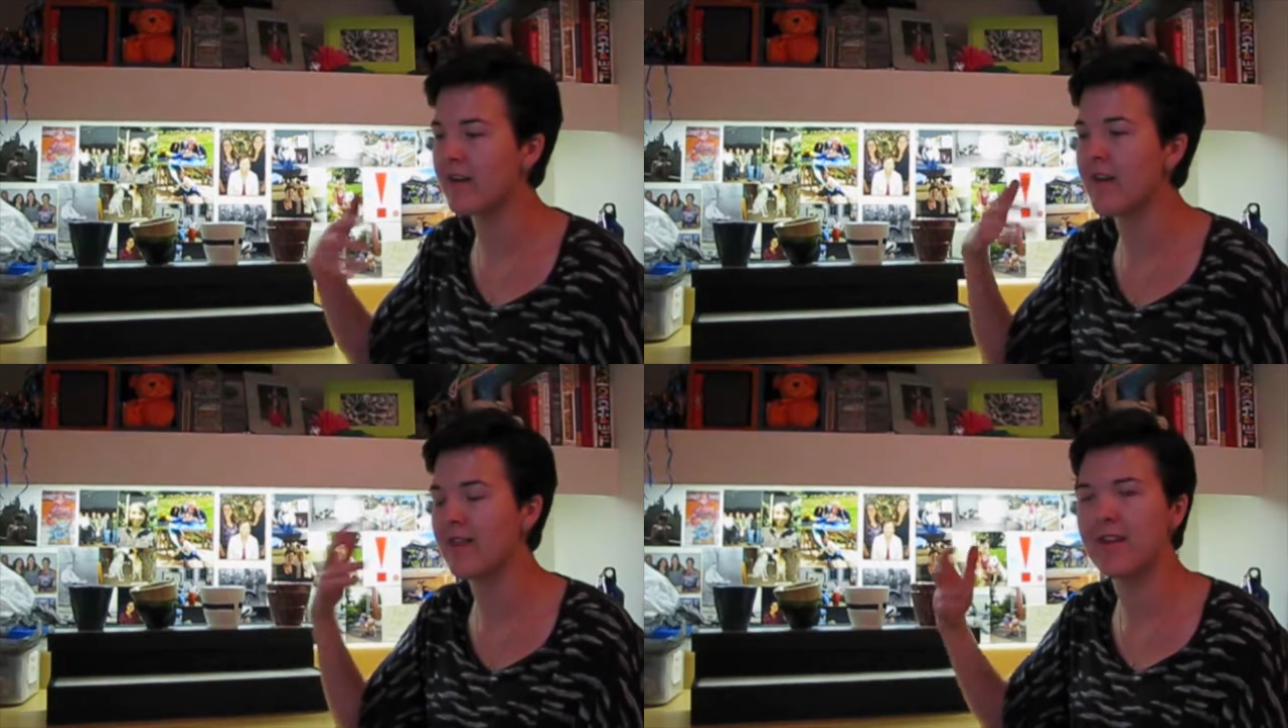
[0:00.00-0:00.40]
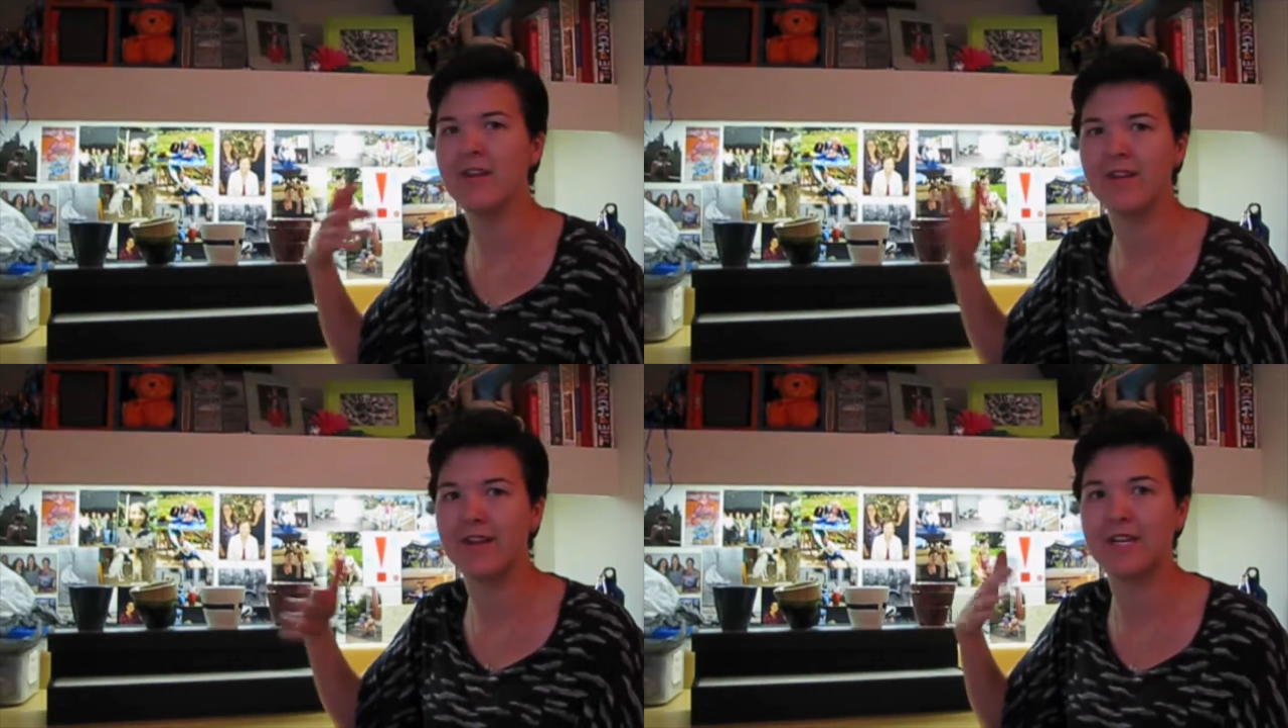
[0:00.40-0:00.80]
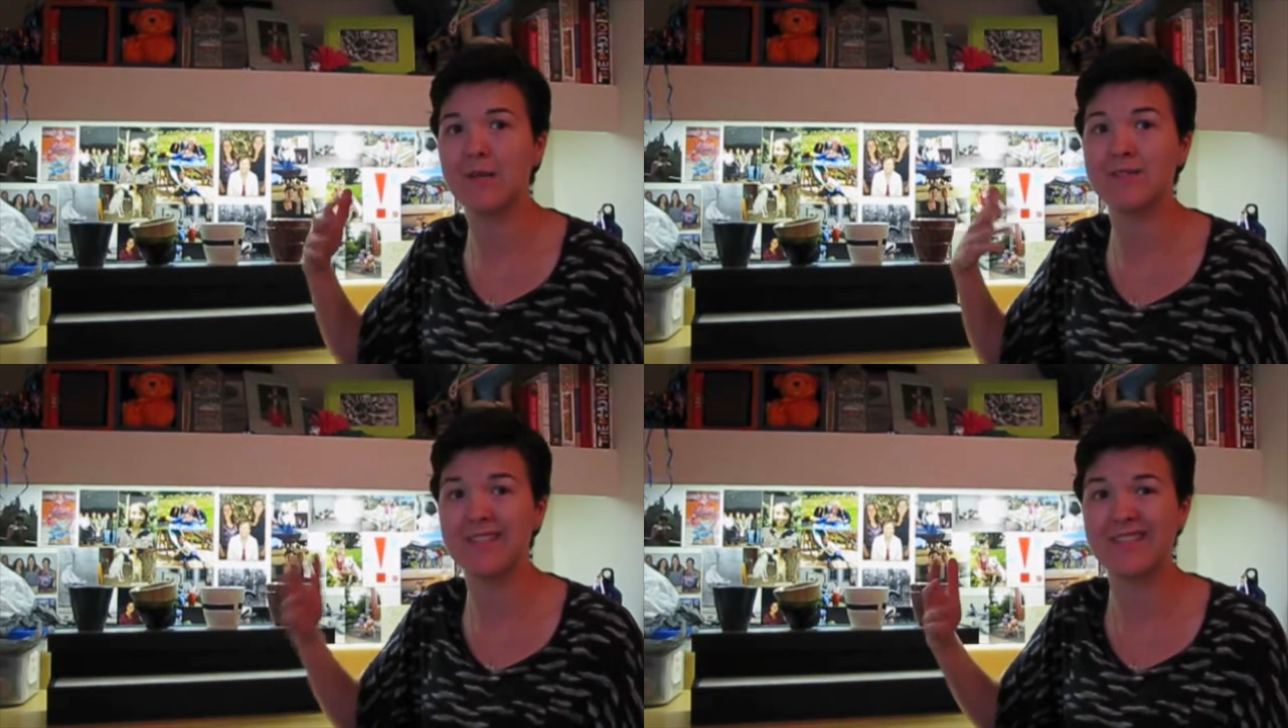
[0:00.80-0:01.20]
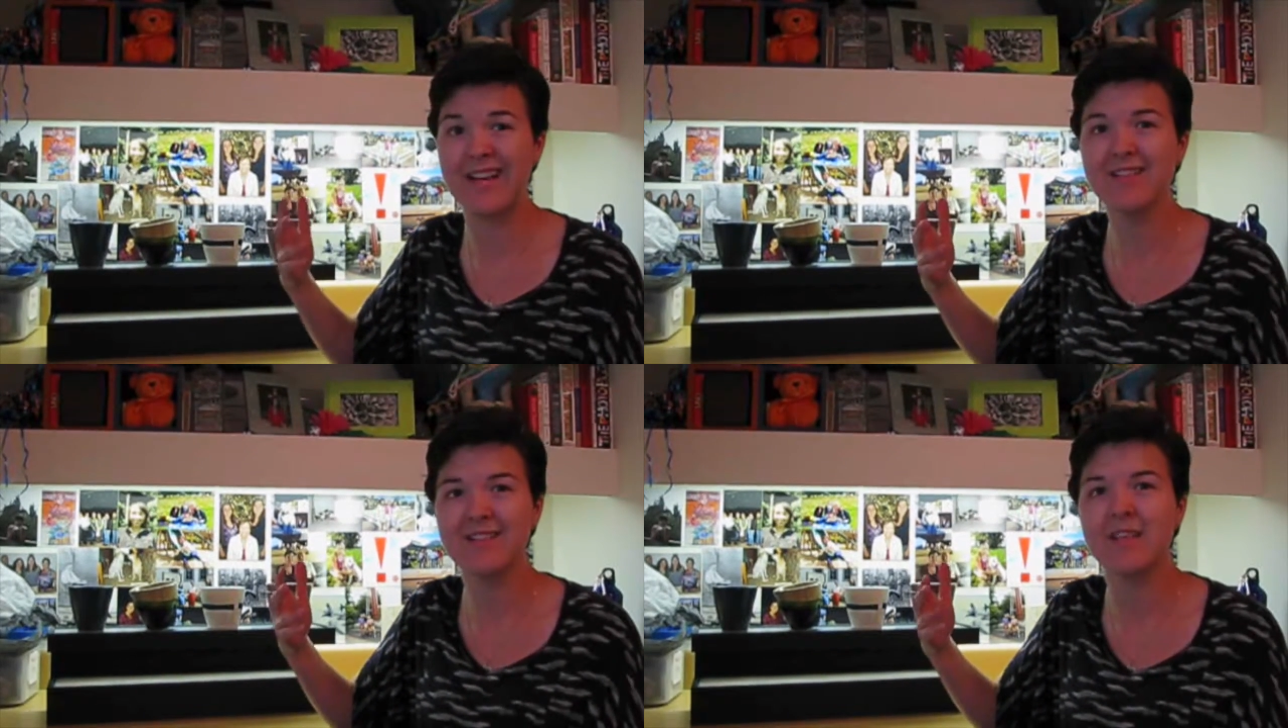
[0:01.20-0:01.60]
I think a lot of times in
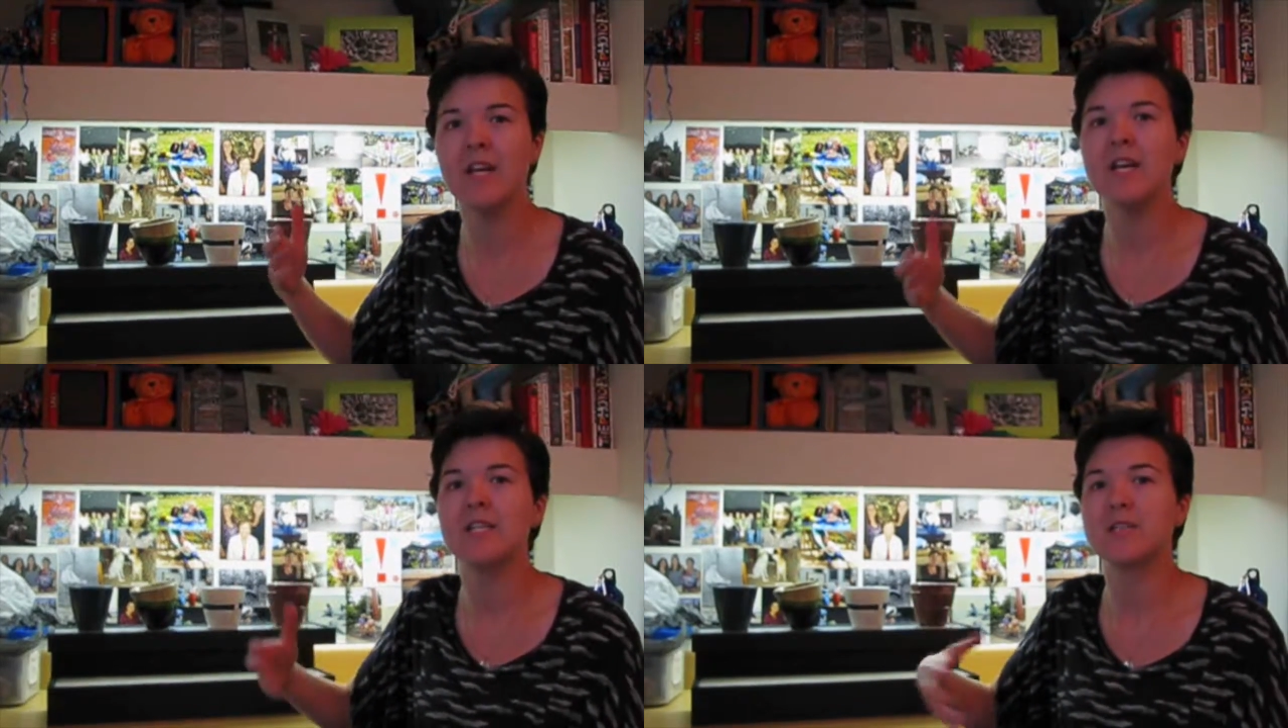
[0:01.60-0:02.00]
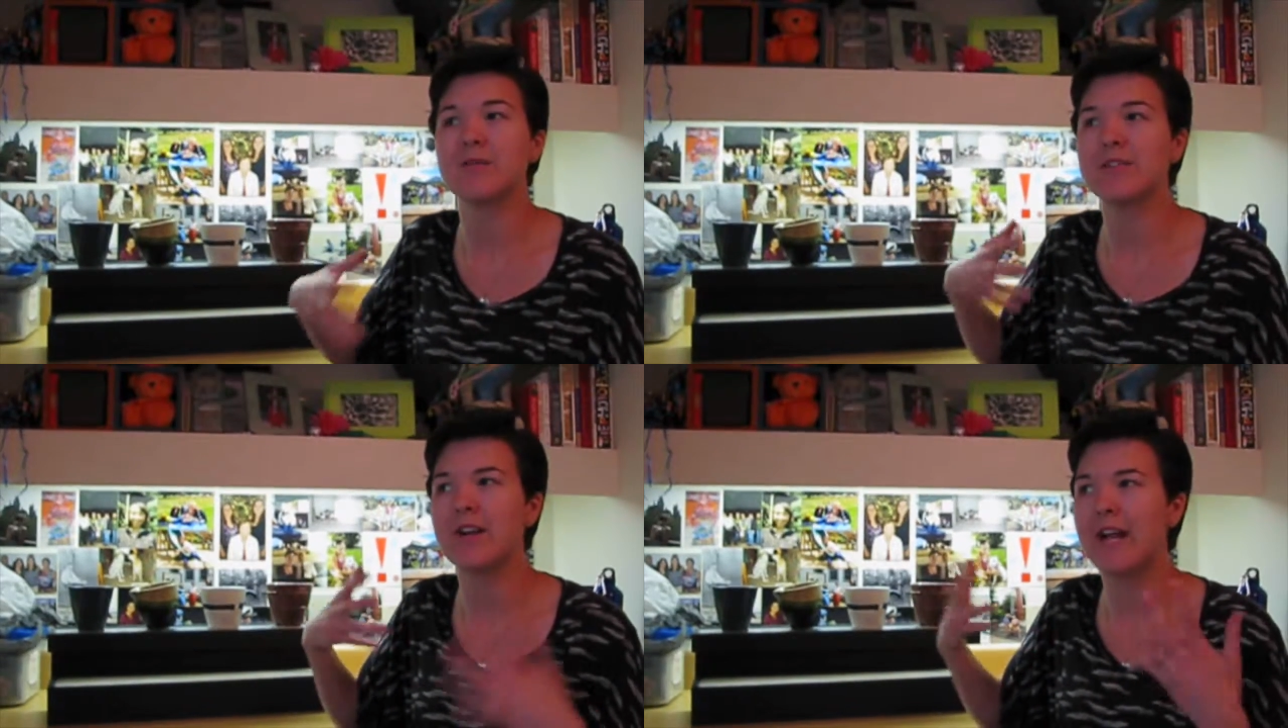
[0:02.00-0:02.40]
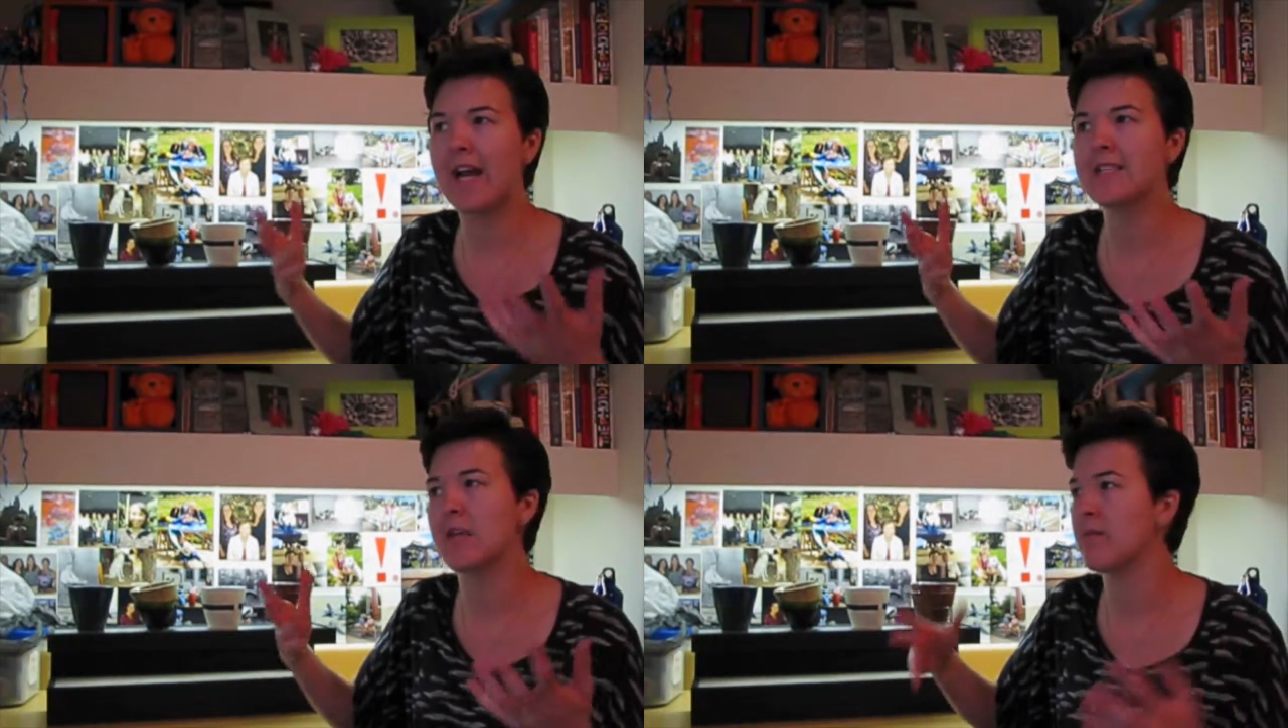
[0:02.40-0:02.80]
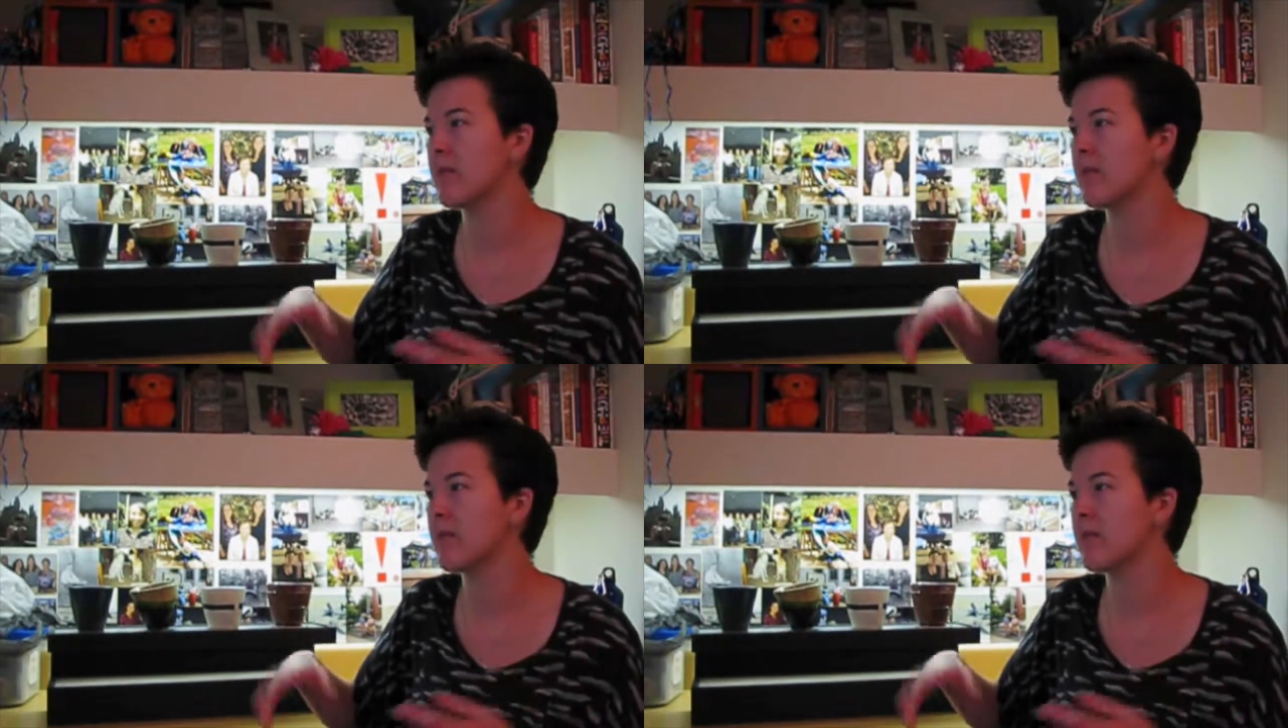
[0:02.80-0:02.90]
sets, so I started asking him.